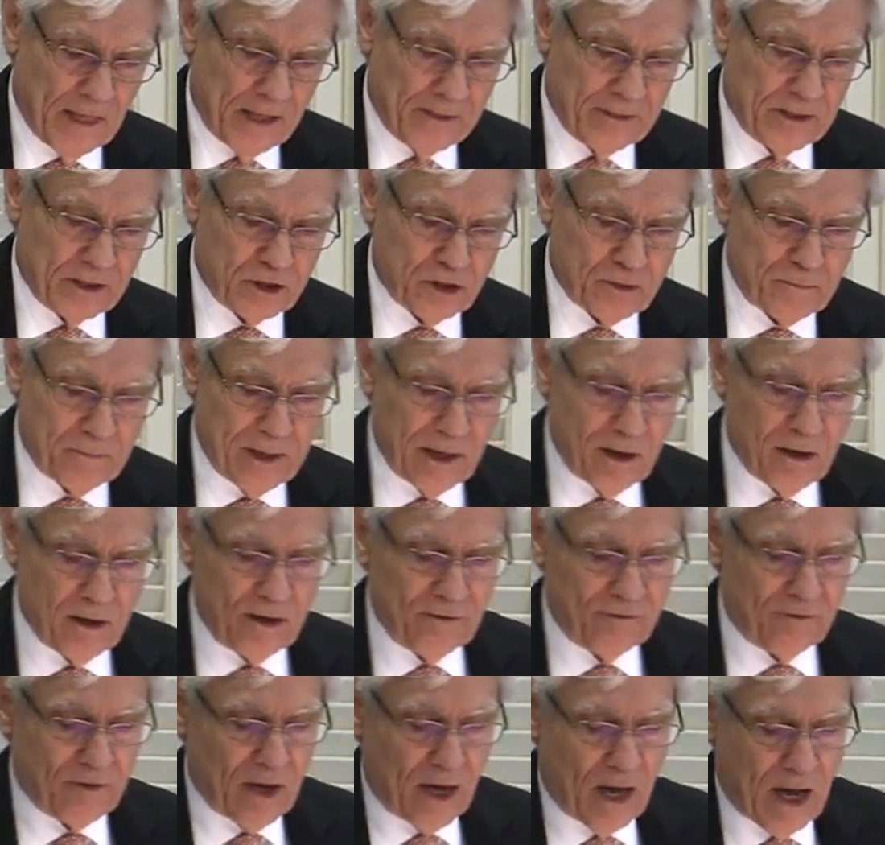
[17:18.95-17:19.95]
The Spirit
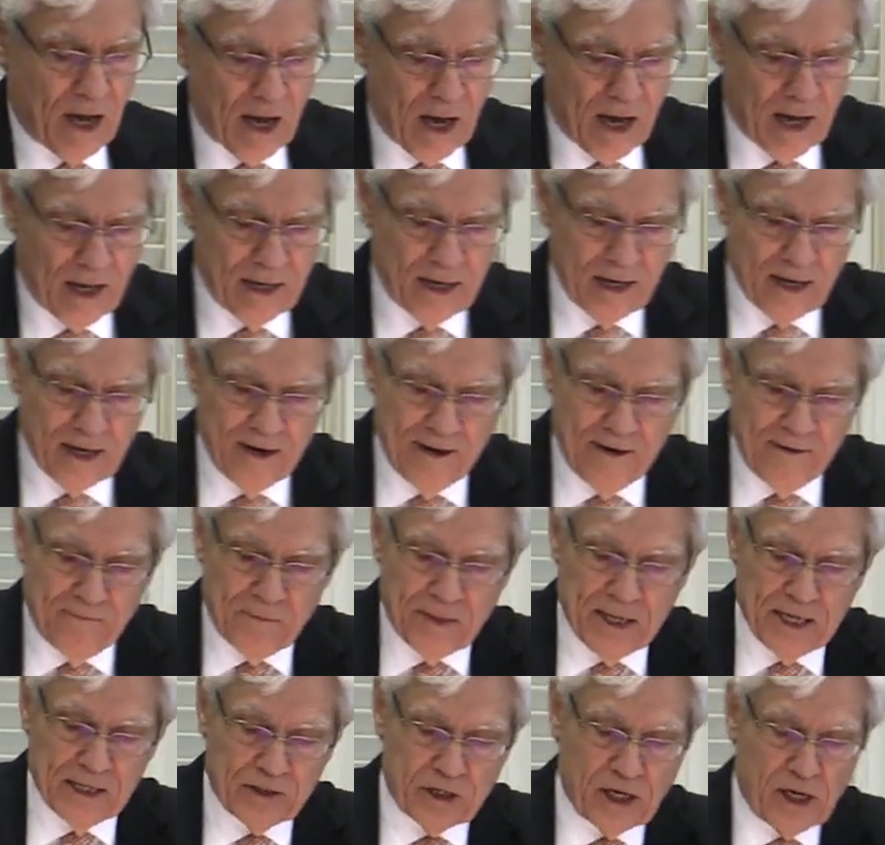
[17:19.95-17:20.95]
of God
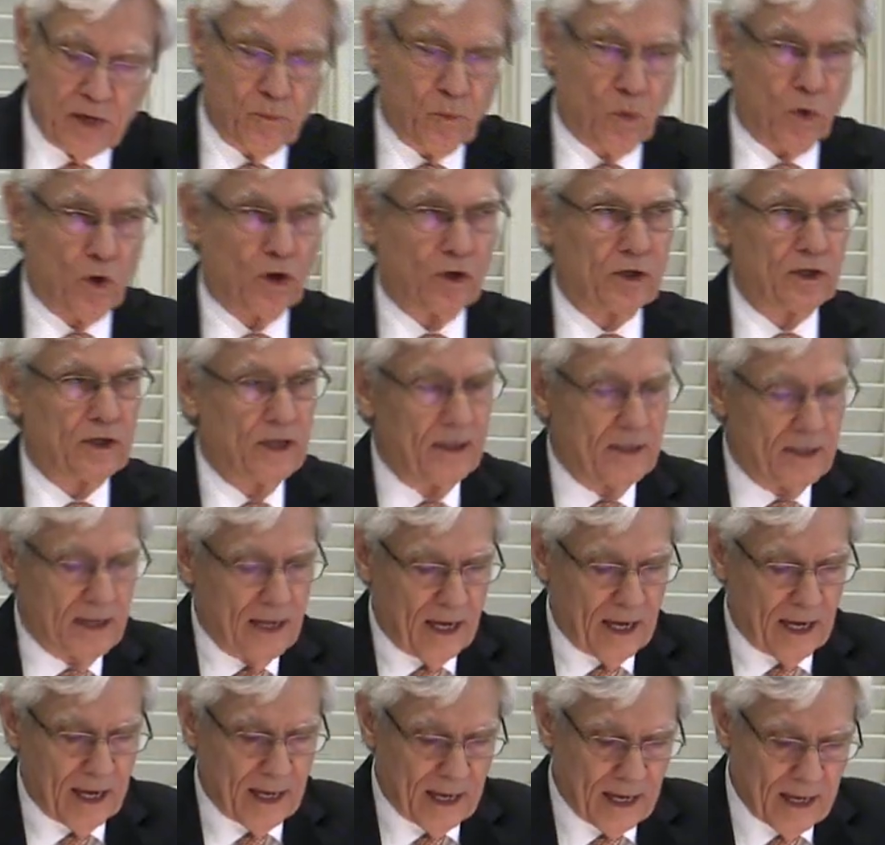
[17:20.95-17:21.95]
is at work
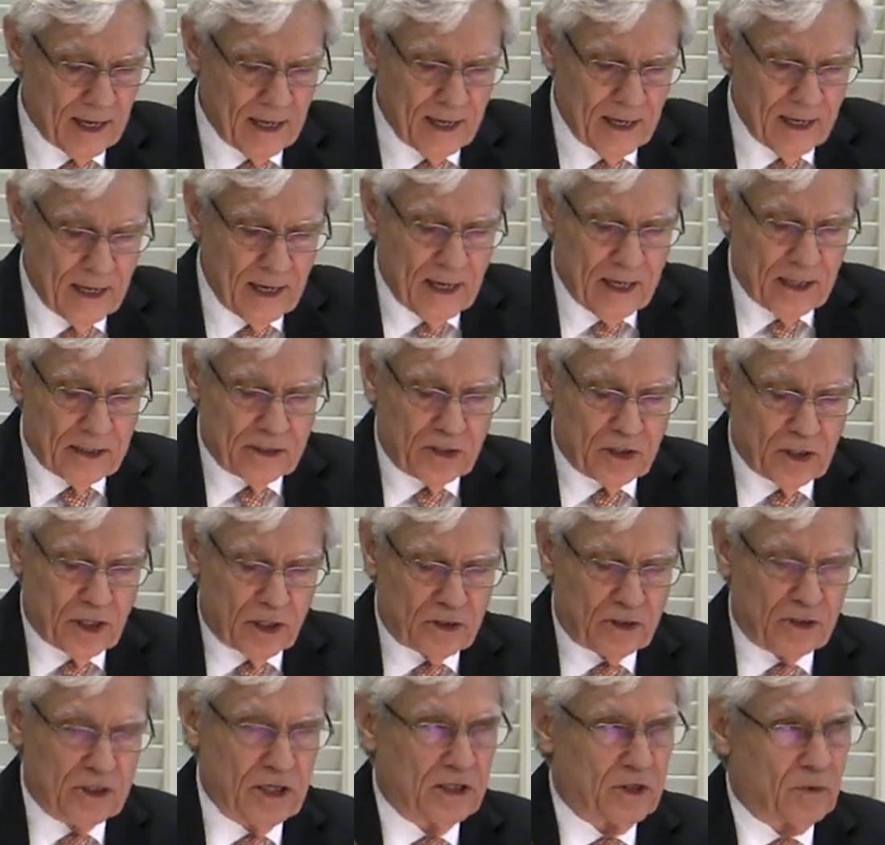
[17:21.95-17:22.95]
today,
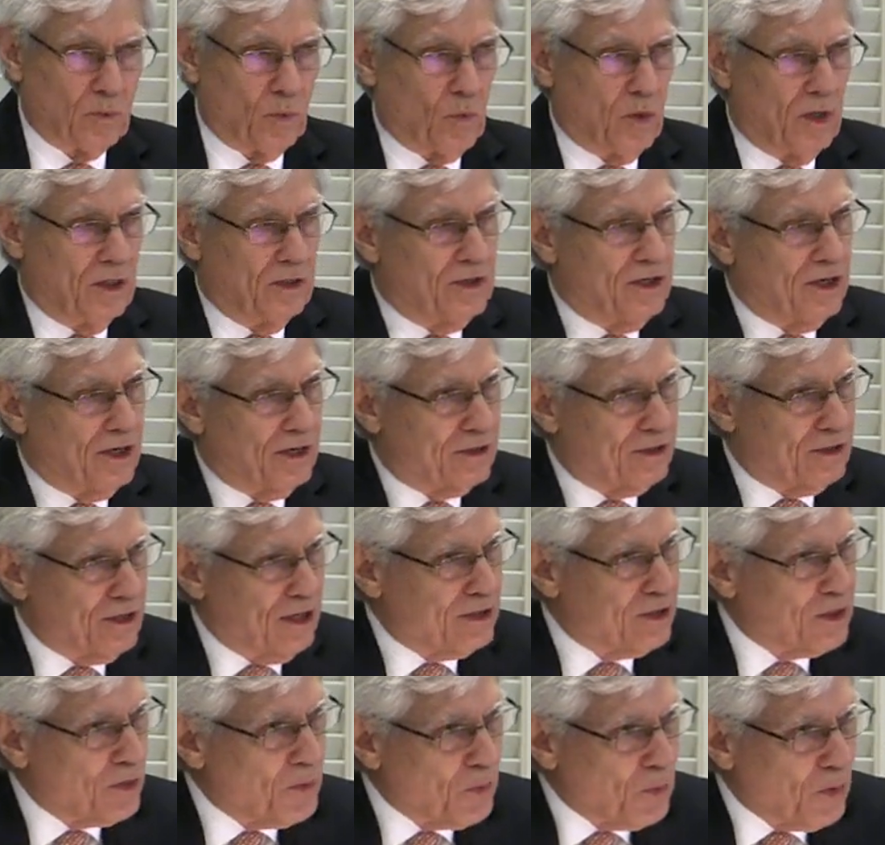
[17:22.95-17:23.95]
just as, just
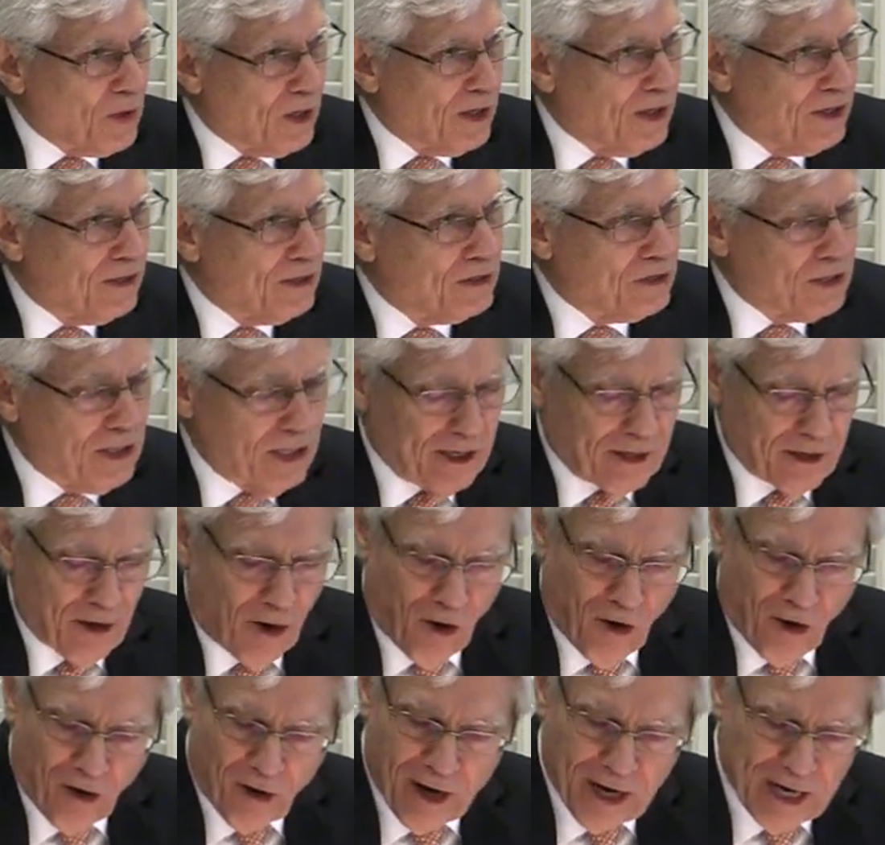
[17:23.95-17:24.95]
as it was in
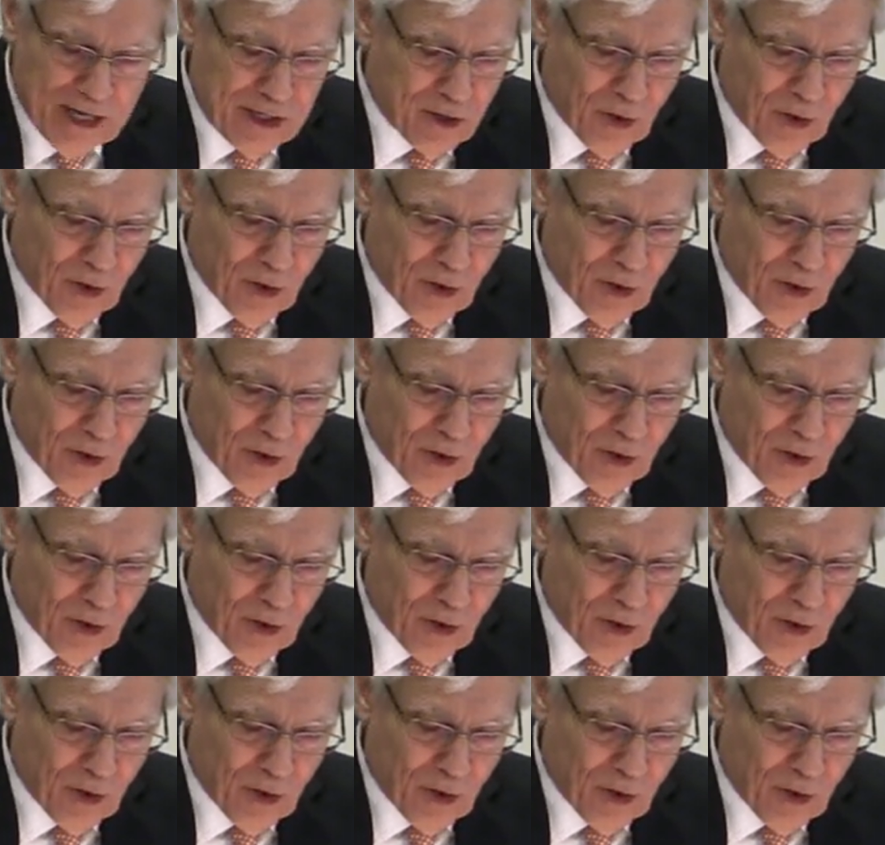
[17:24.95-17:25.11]
R.A.